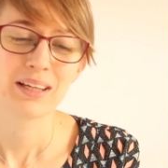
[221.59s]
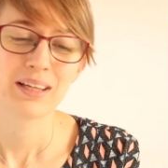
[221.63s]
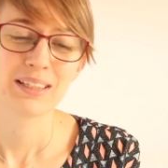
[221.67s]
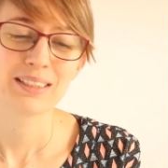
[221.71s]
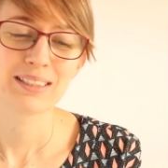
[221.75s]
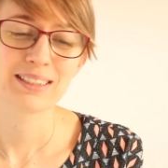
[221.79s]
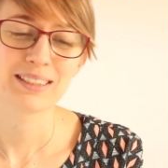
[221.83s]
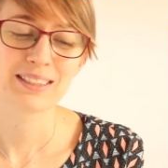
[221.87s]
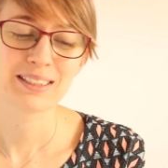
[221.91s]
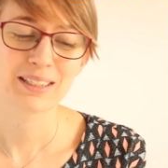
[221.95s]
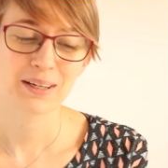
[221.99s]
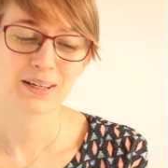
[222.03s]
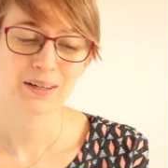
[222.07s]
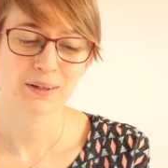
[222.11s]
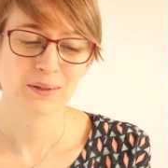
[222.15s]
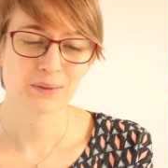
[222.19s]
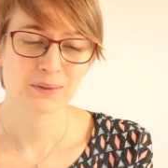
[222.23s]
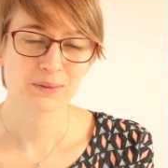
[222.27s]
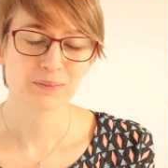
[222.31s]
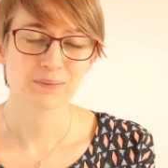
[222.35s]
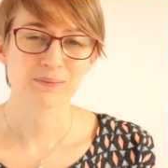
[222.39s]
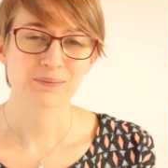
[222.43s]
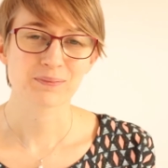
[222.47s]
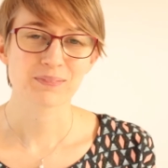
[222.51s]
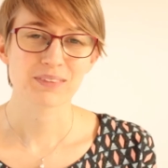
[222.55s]

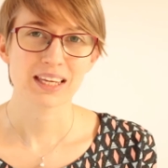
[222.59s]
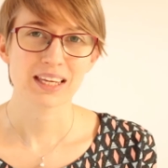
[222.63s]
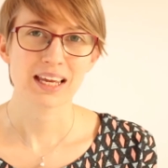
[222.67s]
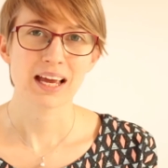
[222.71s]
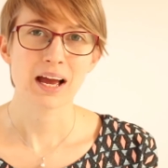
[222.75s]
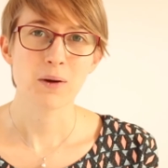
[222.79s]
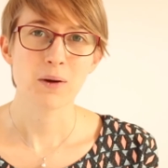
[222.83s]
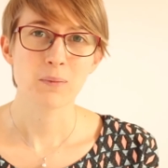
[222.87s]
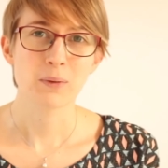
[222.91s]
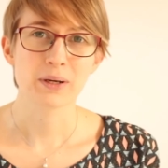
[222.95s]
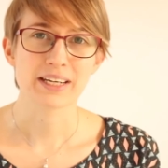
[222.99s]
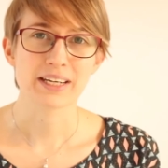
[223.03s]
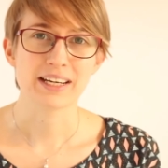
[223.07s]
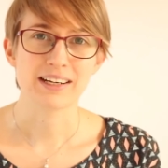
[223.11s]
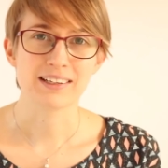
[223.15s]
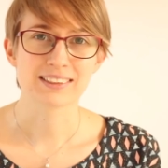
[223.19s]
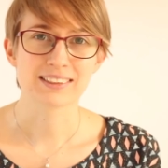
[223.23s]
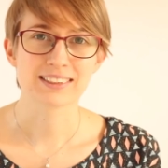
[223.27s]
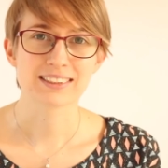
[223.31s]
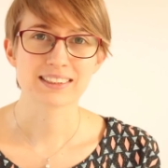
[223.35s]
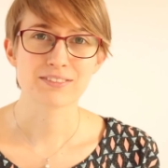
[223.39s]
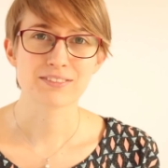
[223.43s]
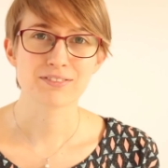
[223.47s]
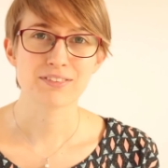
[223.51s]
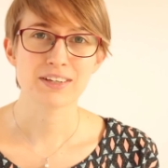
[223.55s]
So what
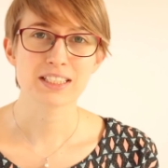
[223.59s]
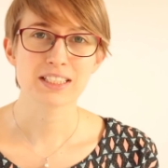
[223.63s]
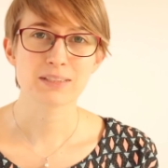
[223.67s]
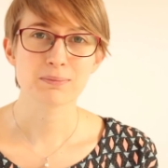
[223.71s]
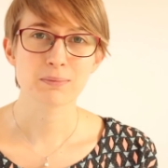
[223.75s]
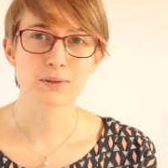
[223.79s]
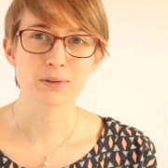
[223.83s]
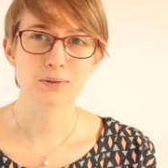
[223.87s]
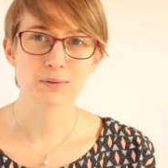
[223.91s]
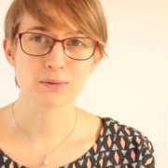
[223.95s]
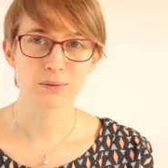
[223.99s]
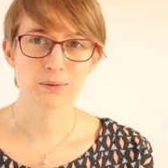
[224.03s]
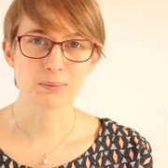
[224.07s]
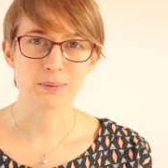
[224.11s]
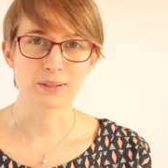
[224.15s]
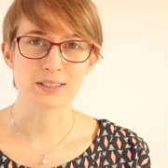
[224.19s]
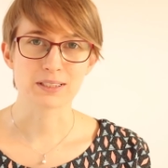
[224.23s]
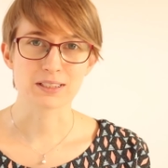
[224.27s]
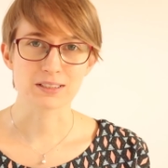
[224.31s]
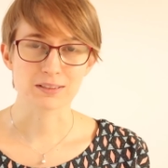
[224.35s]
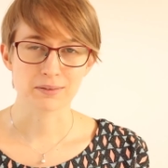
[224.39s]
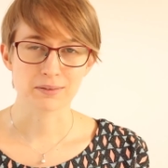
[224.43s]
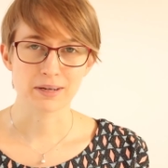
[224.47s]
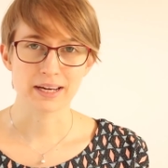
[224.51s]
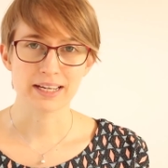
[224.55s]
else? The Facebook group
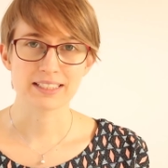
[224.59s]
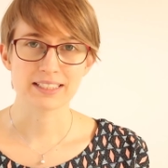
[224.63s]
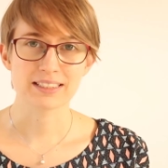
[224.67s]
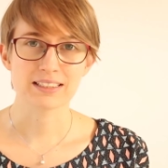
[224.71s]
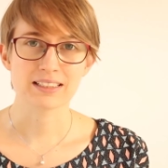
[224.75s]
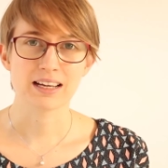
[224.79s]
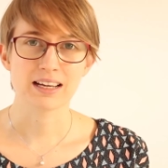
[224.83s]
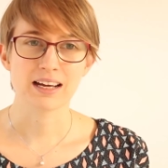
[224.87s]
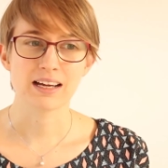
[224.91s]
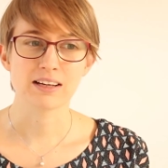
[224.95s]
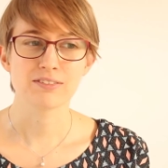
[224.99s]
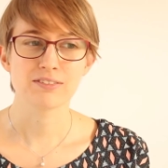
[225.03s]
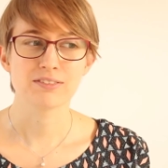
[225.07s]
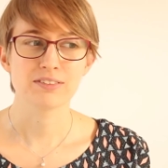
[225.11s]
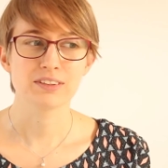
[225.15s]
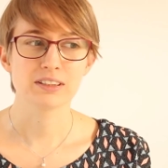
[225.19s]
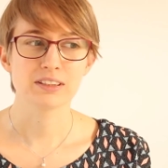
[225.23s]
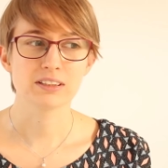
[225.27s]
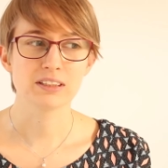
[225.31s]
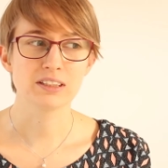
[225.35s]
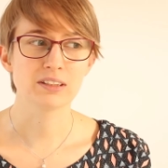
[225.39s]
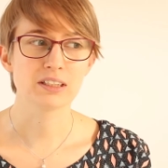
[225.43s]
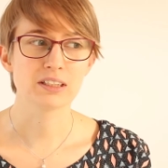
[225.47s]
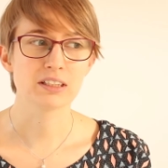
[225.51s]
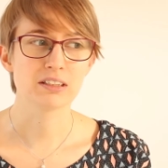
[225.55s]
is great. I feel
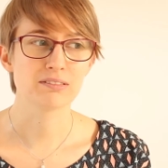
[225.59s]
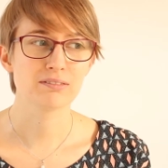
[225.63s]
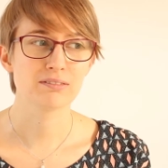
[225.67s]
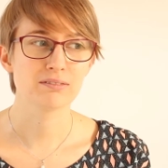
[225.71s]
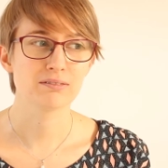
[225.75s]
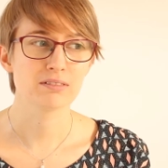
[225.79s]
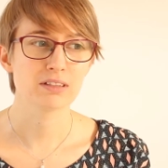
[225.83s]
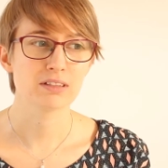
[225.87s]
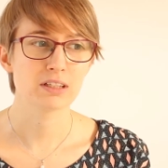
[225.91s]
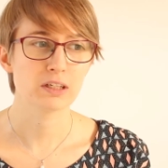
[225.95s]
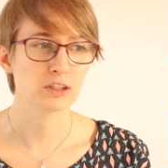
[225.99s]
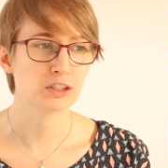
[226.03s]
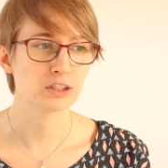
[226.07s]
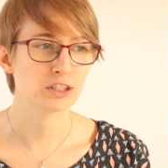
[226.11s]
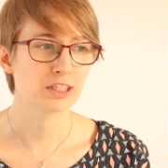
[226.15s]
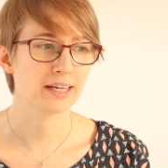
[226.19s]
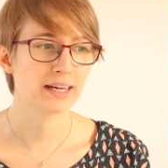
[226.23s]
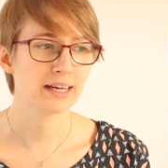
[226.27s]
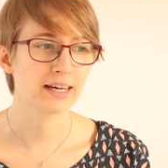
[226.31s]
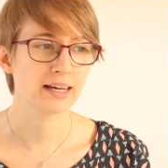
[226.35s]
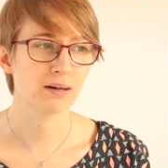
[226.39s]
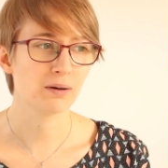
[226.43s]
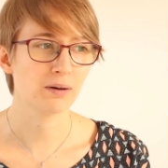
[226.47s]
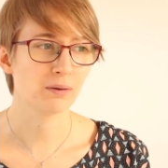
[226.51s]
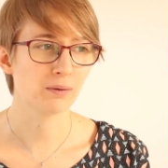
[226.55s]
you can
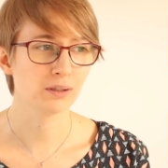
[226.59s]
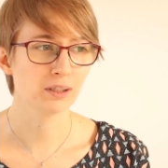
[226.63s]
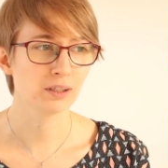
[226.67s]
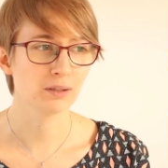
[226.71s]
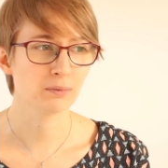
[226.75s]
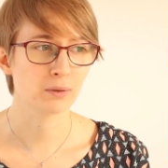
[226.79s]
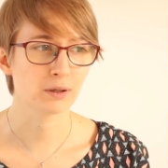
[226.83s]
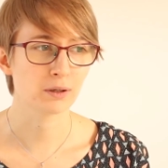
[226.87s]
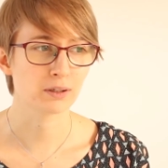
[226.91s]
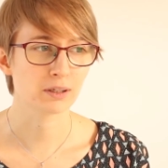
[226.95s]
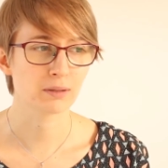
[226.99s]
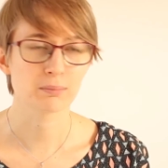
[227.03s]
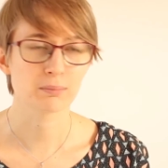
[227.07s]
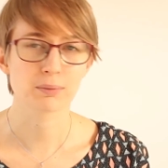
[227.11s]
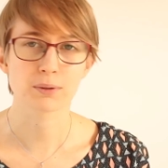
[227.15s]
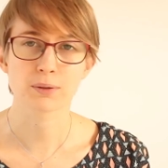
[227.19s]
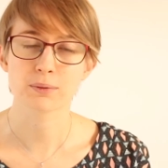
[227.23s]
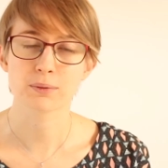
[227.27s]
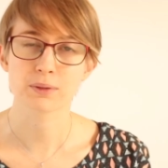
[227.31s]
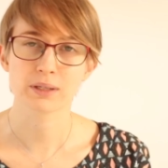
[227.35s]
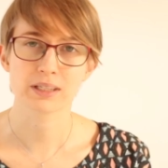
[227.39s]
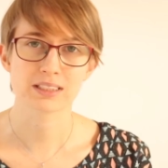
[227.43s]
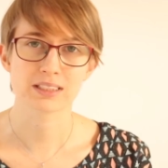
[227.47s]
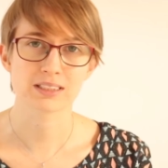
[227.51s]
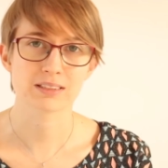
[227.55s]
share all your work in
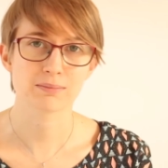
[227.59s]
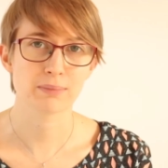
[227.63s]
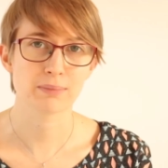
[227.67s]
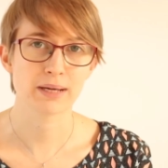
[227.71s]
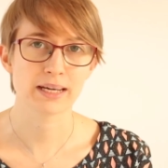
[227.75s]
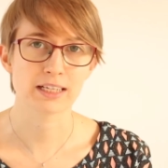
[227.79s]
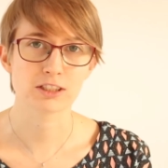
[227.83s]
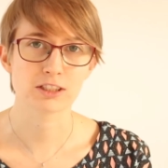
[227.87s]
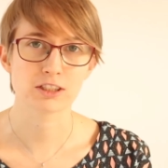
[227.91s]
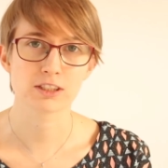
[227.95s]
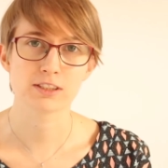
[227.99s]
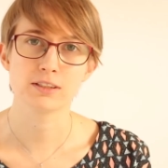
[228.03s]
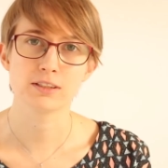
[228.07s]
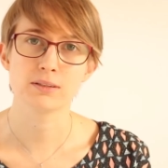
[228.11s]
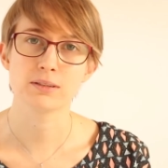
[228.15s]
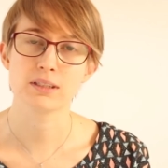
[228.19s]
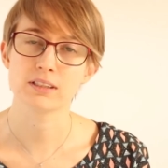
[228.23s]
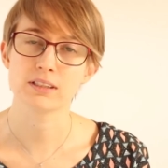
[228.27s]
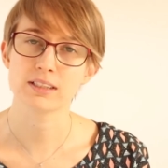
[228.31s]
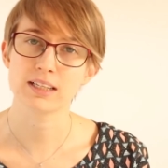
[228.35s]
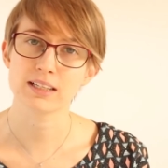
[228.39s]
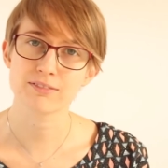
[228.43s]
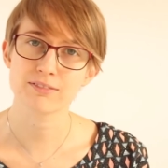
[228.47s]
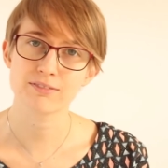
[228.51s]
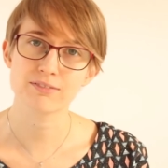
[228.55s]
progress pictures, you can
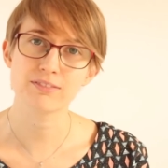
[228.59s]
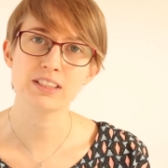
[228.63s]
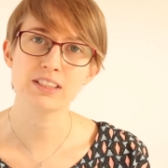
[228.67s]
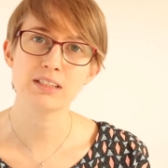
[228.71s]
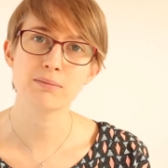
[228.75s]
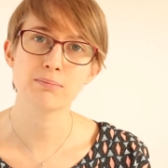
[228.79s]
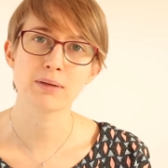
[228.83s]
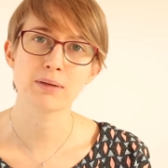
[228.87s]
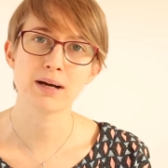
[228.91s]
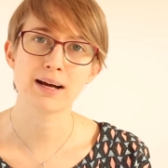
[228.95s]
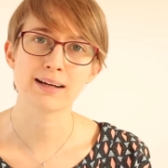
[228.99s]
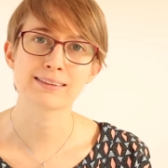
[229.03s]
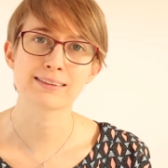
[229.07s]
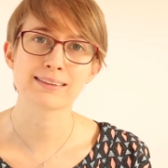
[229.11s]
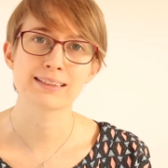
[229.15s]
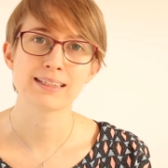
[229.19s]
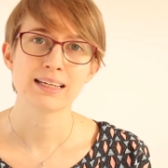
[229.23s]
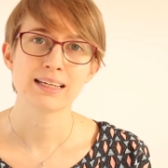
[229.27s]
get feedback,